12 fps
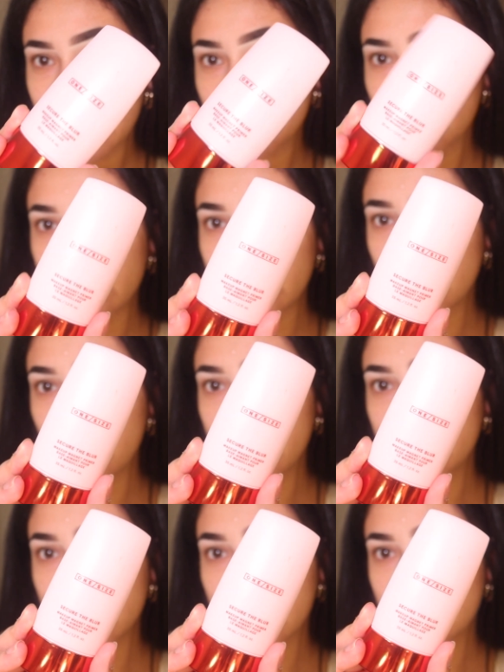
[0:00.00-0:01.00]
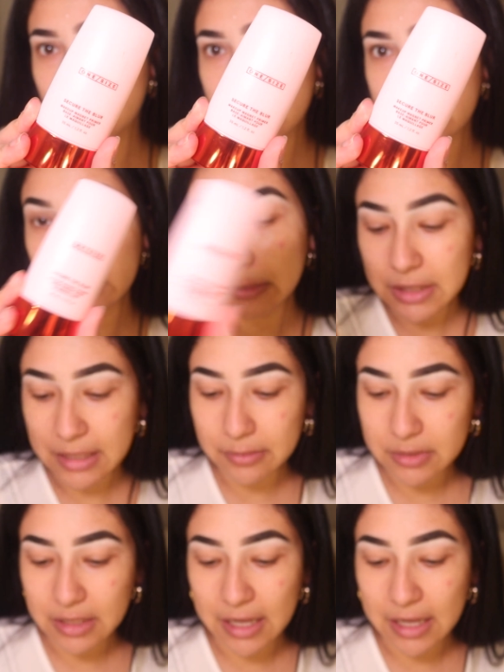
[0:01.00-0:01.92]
So I will go in with this one sometimes.